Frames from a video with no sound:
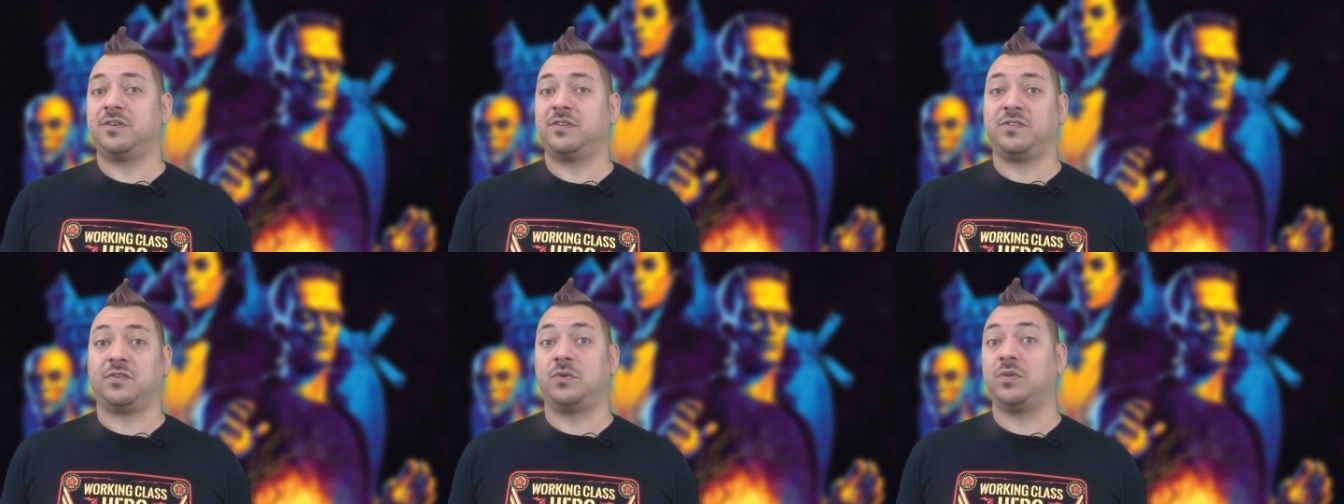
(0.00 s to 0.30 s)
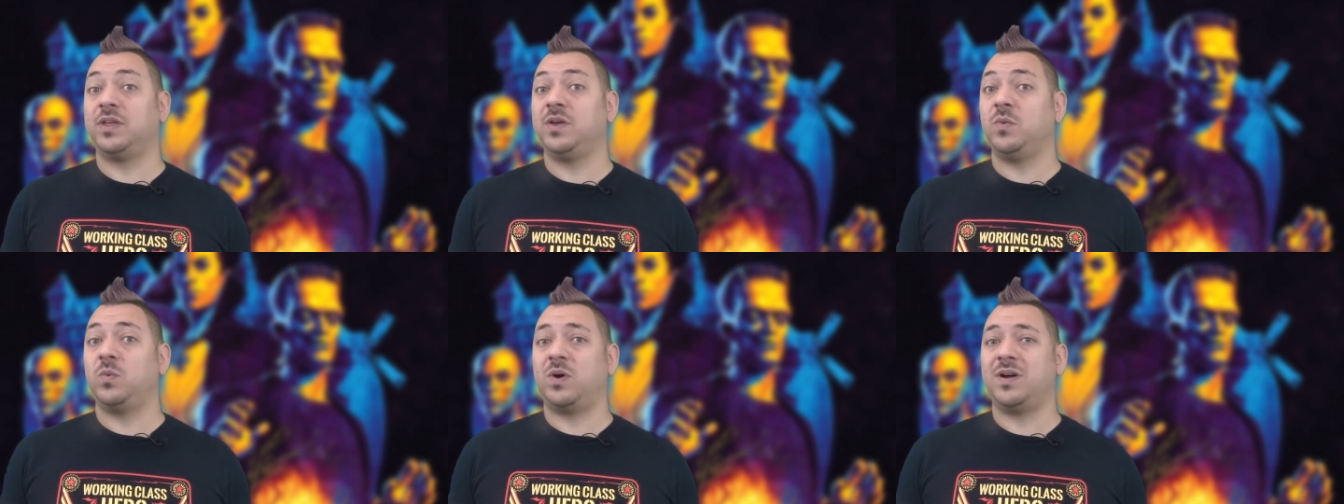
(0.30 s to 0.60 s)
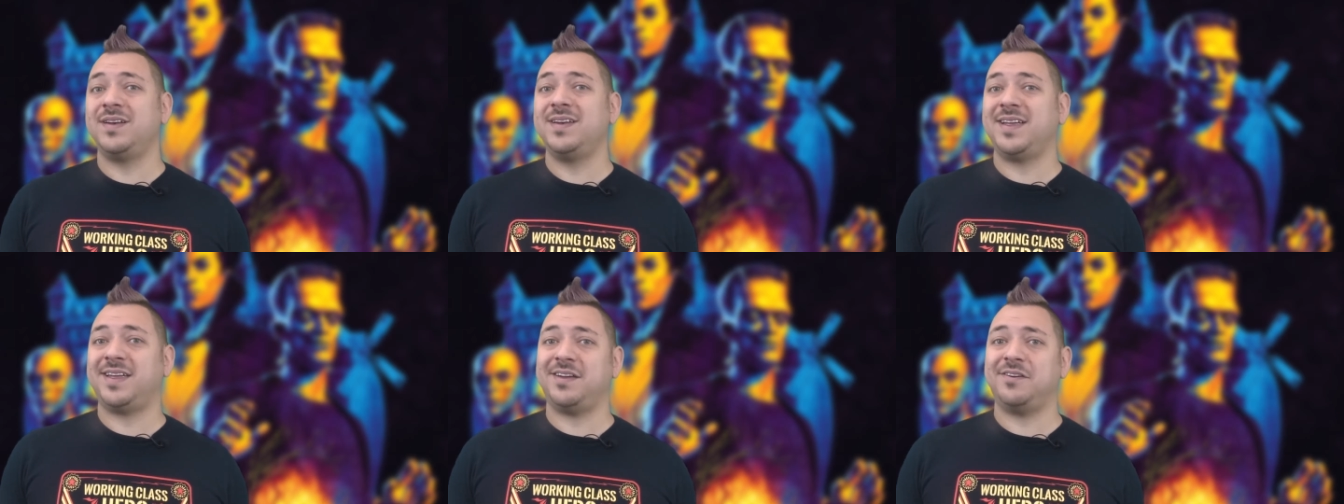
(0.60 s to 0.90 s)
is only
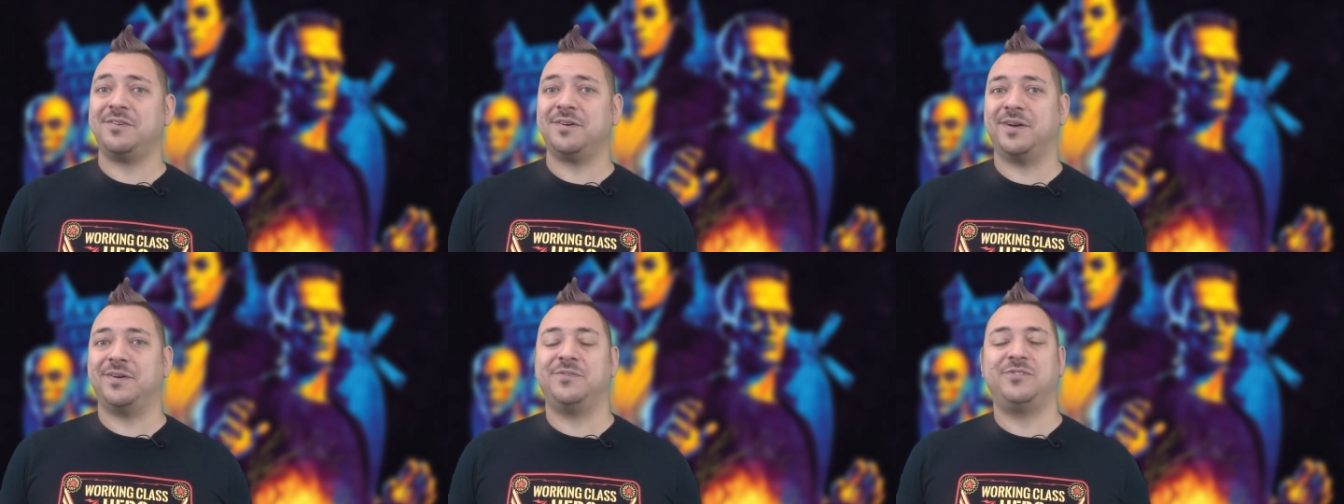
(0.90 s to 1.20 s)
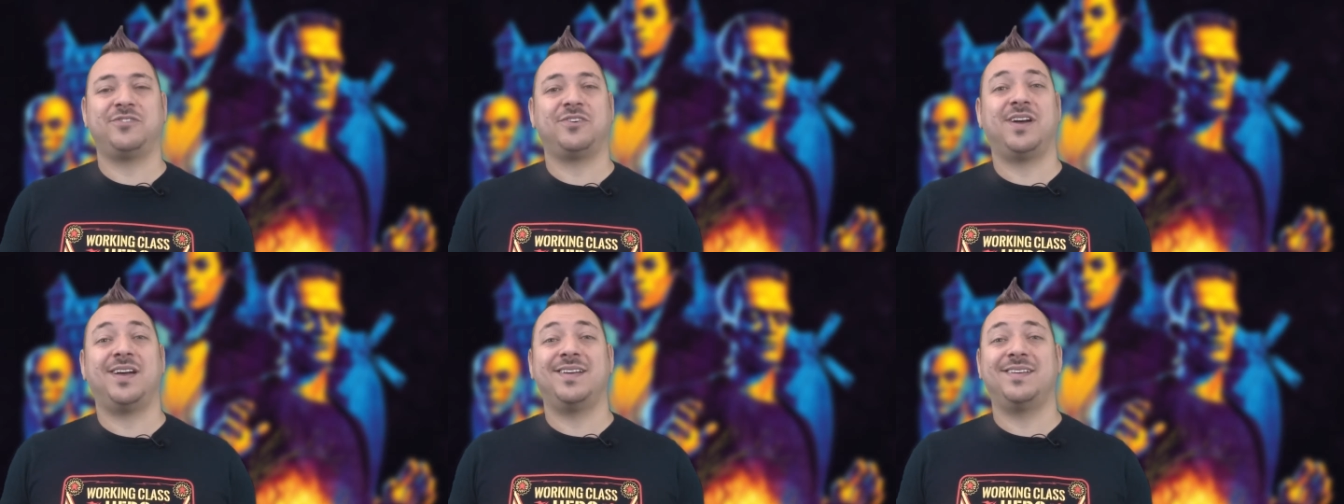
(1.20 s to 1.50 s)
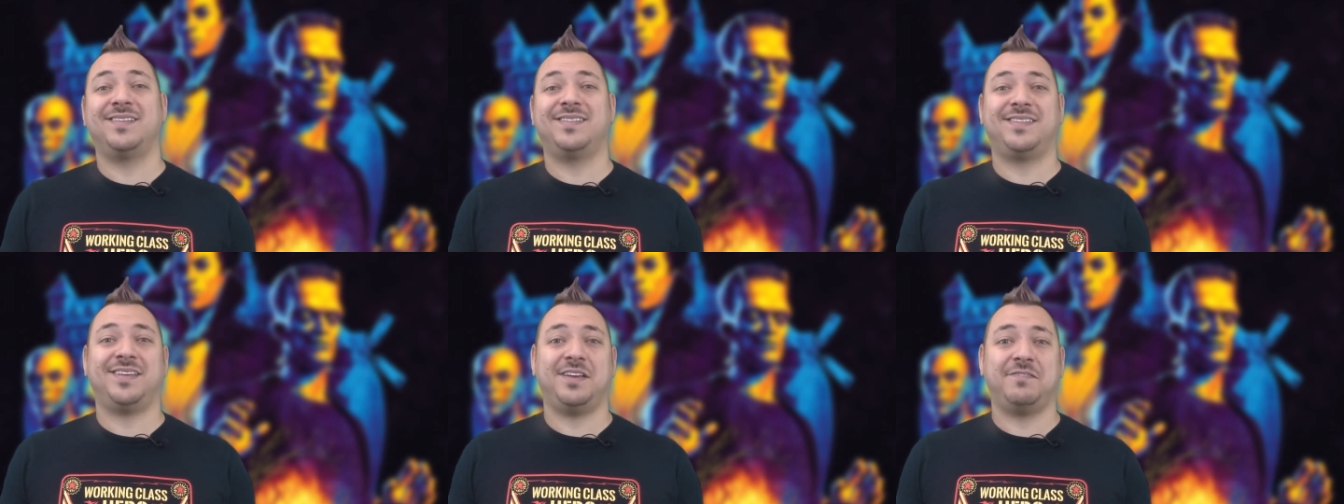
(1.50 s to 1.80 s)
one hero trying
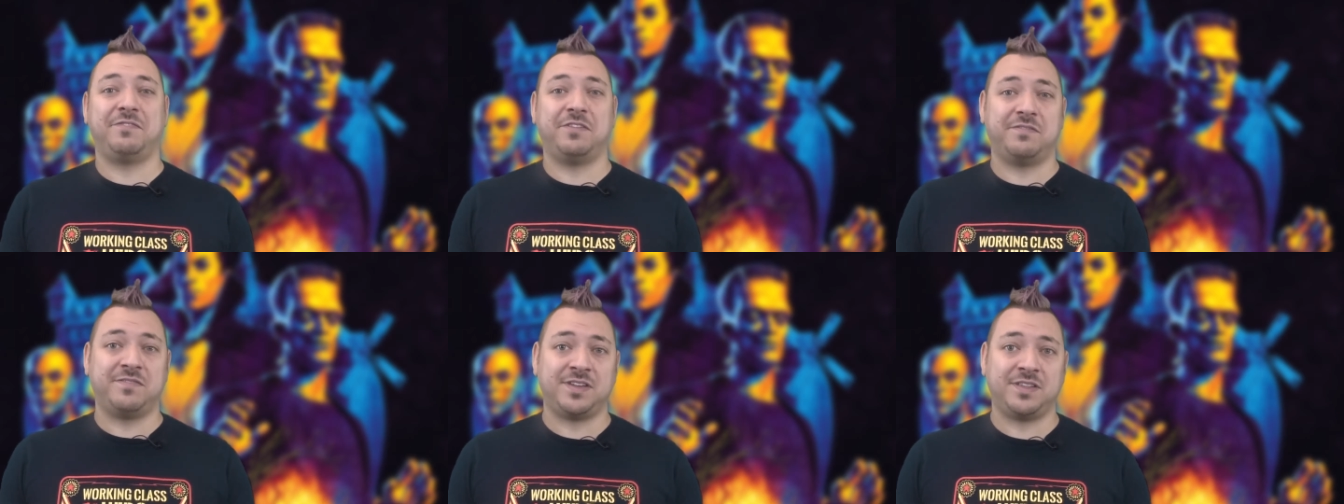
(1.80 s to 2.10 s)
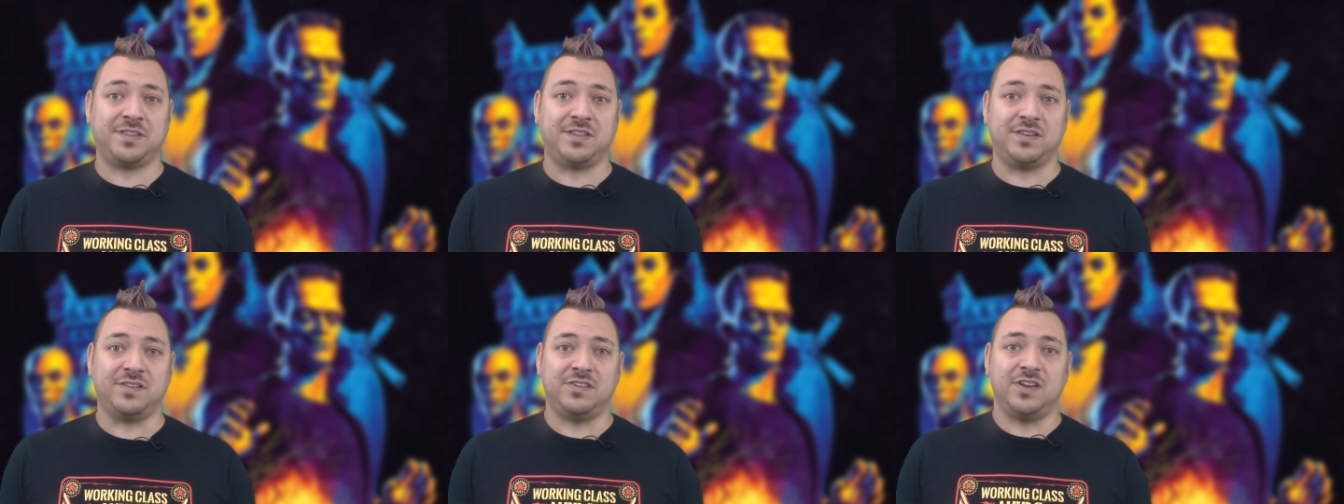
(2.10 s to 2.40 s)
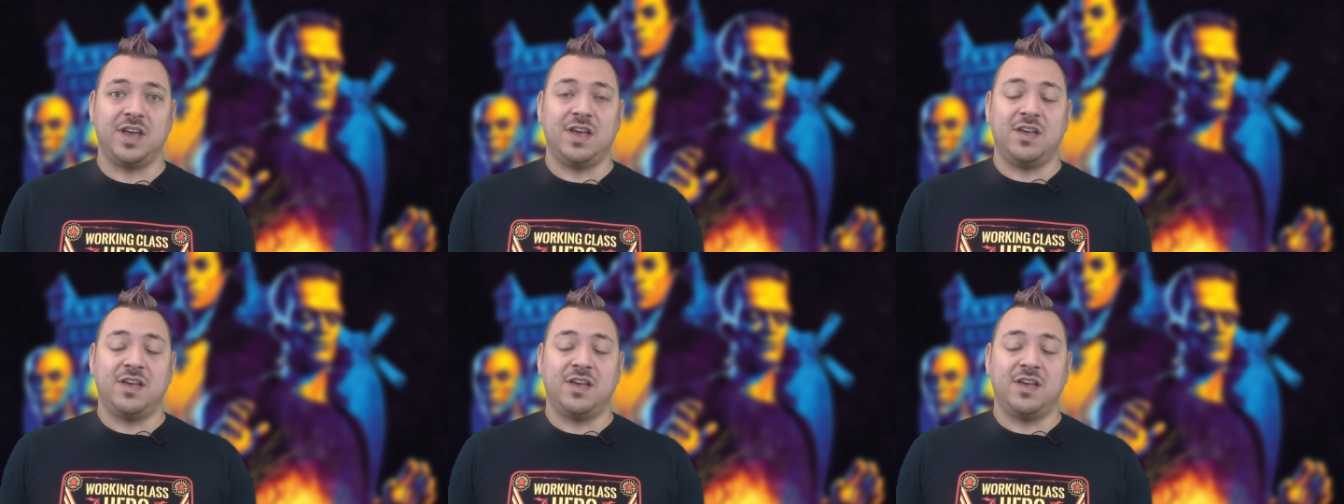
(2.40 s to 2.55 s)
to save the village,